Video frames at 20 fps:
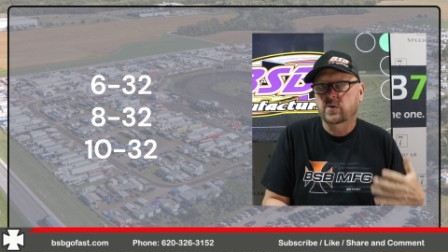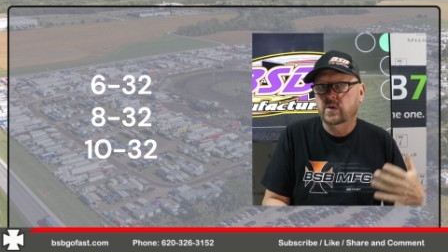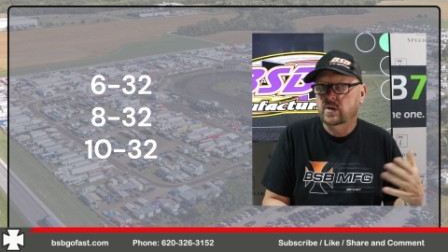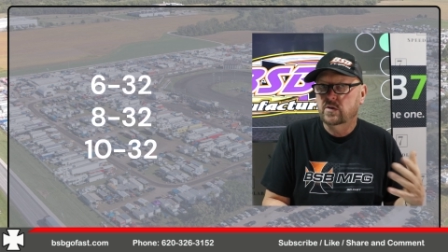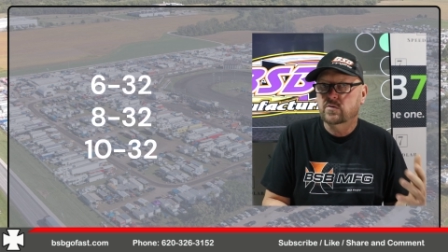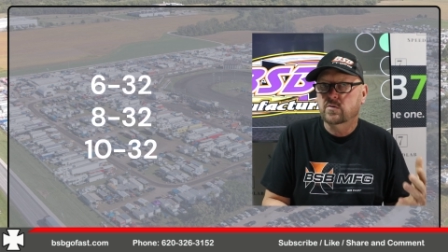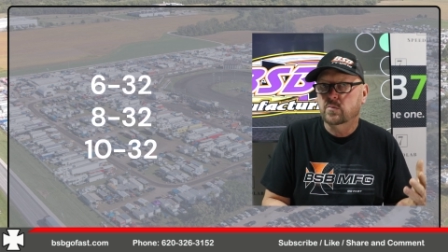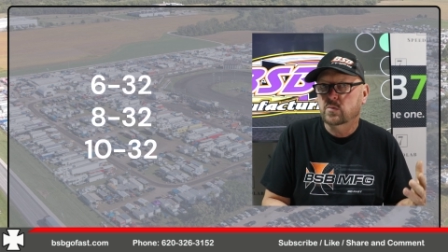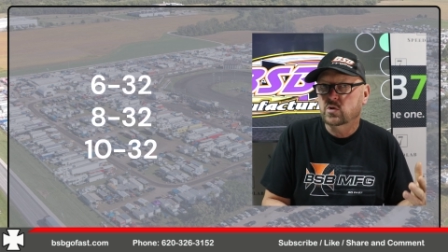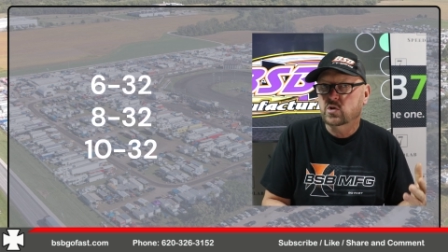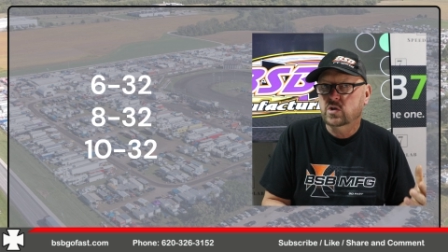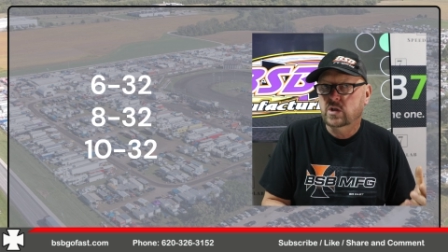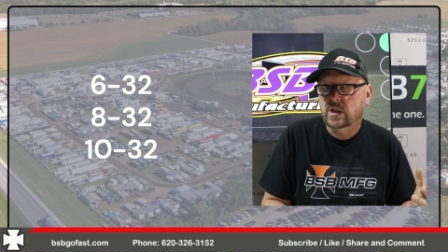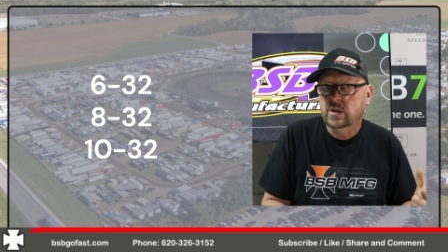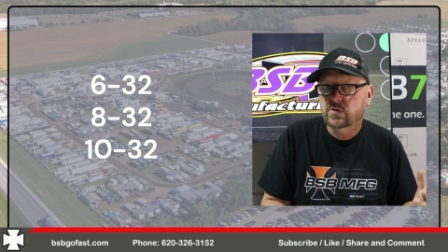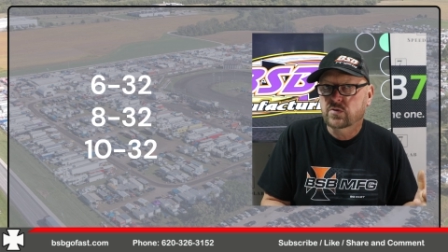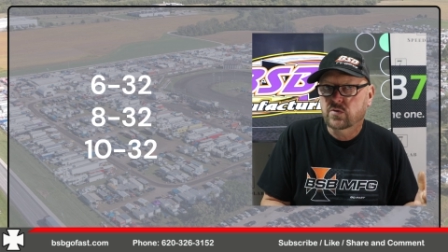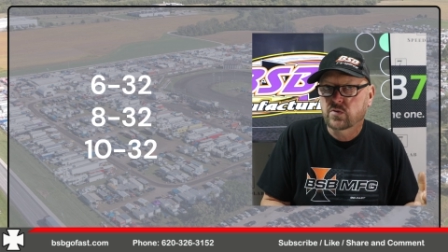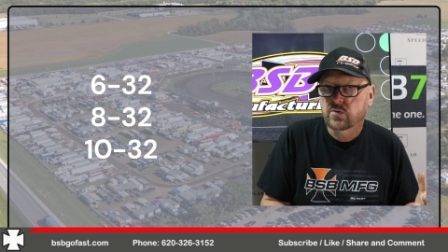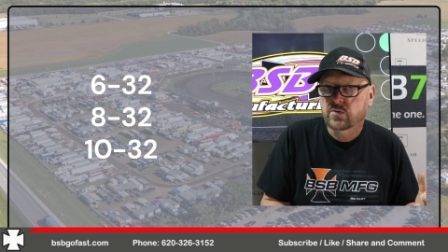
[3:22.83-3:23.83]
These are
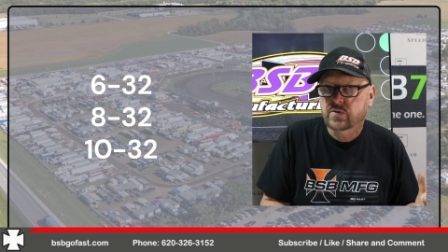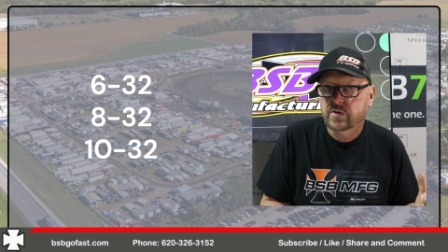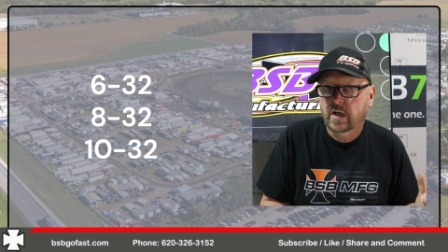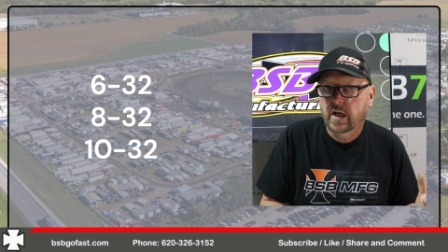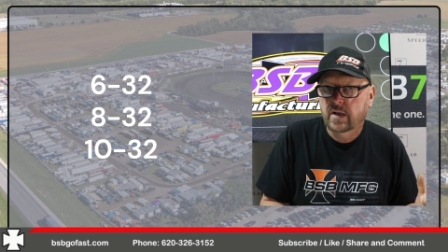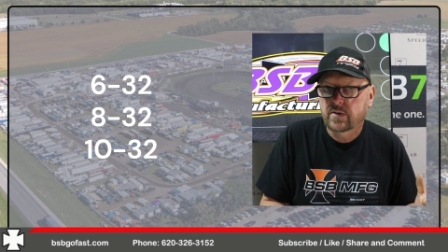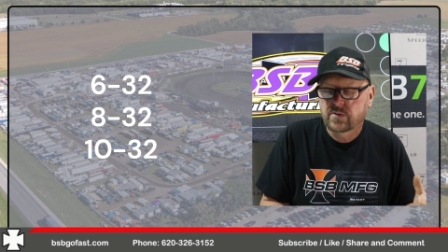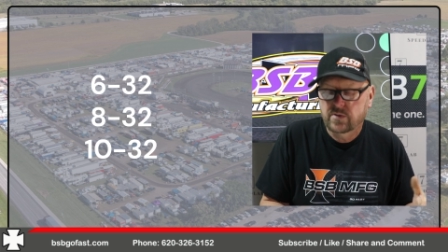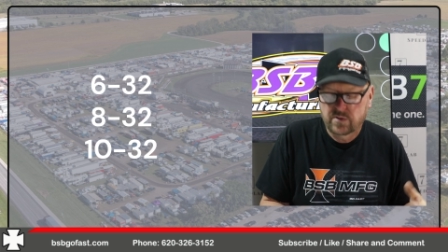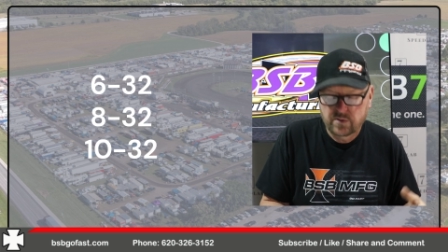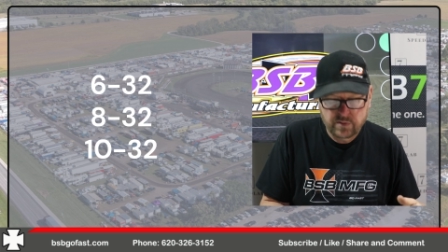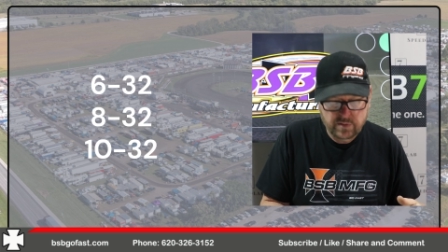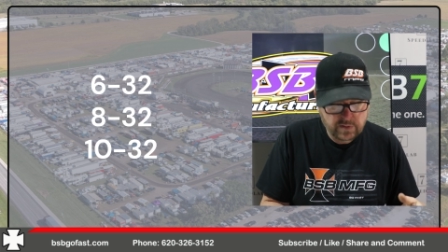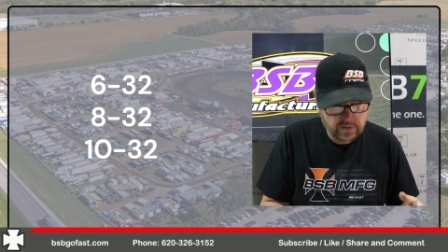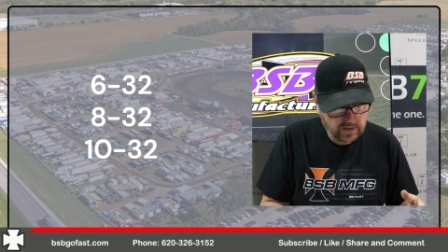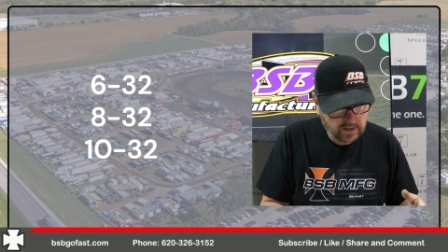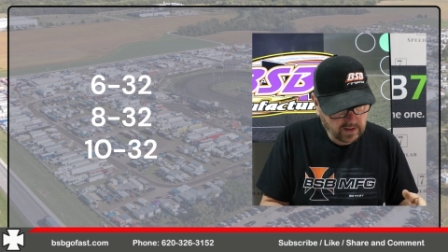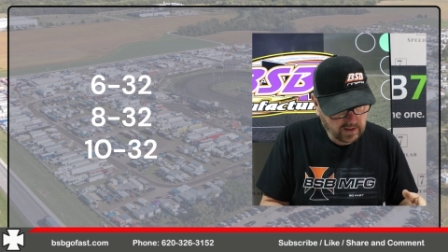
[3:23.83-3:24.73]
machine screw sizes.